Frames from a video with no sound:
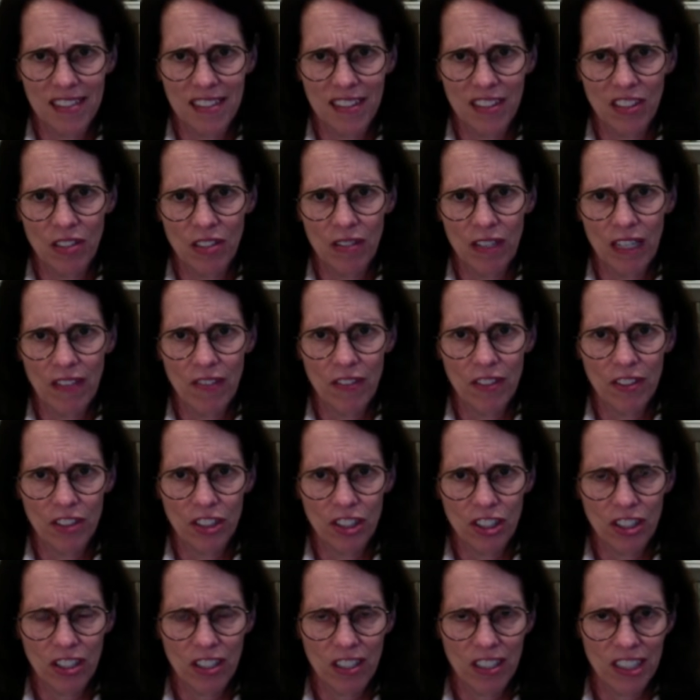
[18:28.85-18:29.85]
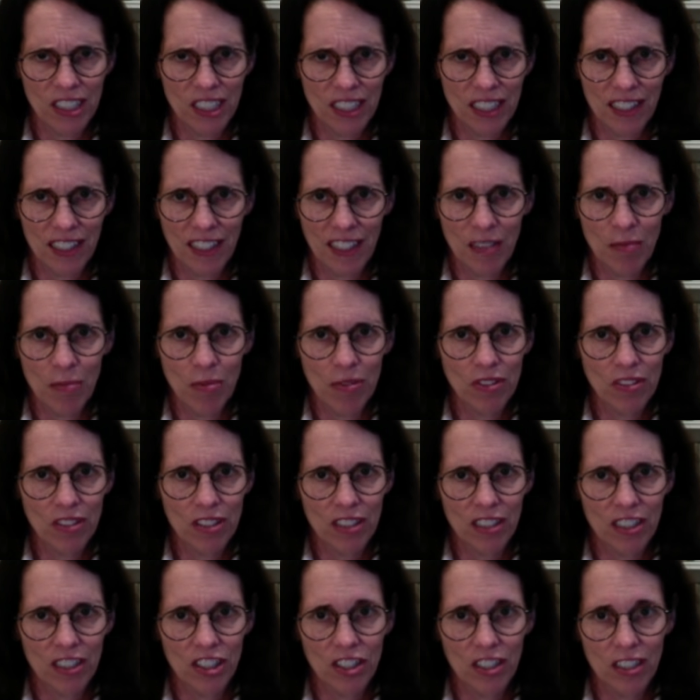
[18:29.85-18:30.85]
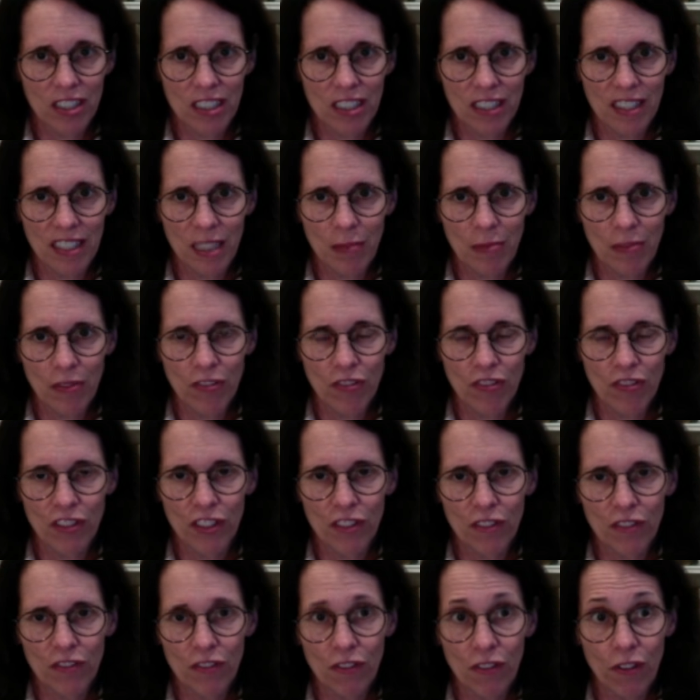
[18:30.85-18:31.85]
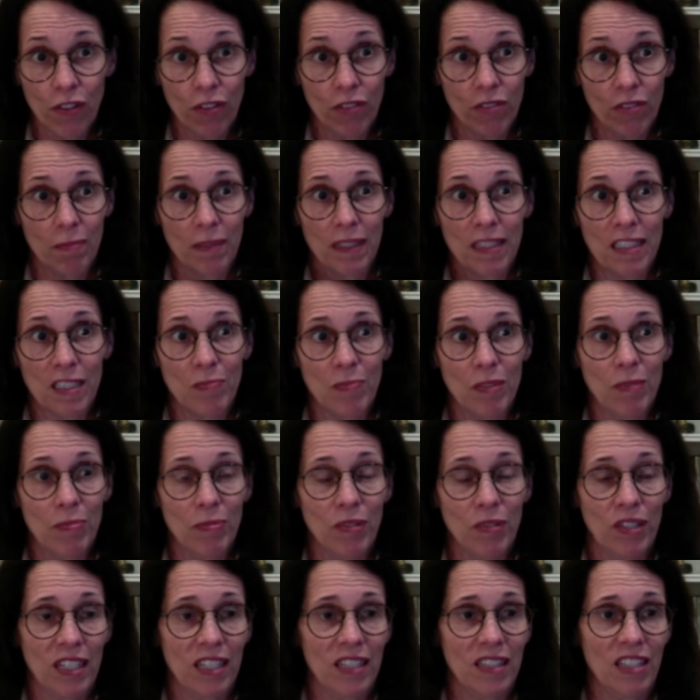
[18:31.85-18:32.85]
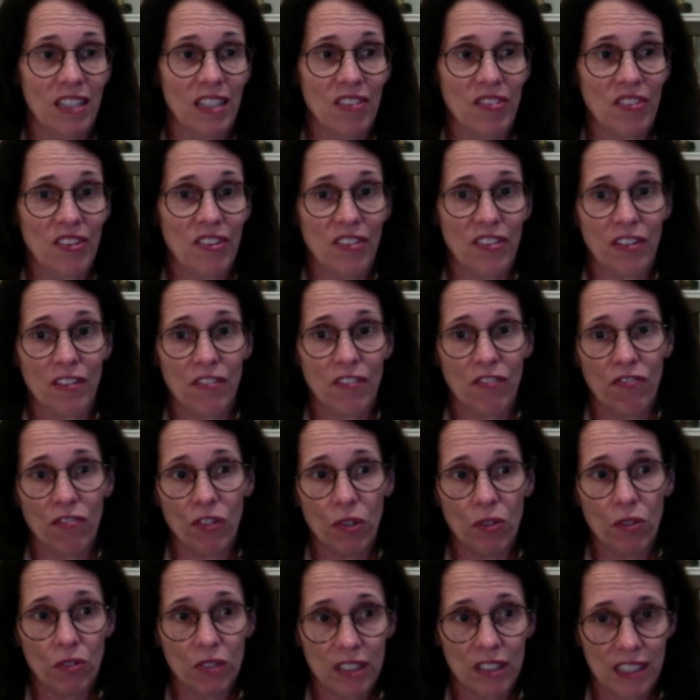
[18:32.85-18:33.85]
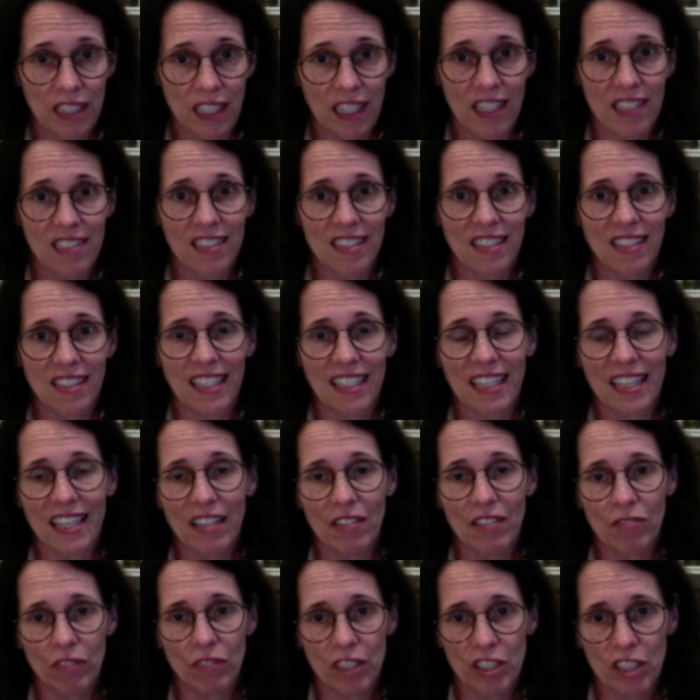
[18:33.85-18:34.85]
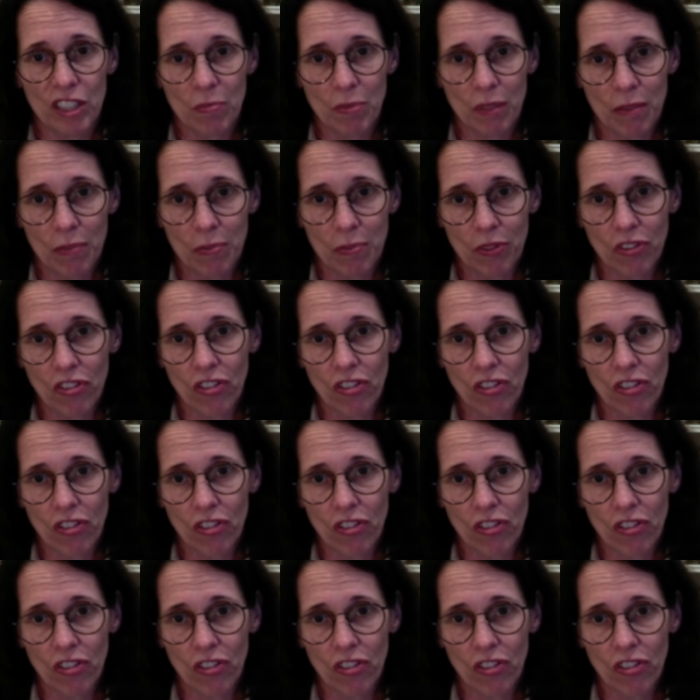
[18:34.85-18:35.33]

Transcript: that you have your charging cables and a charging cable for your phone, because people get there and then their phone dies and they can't reach people.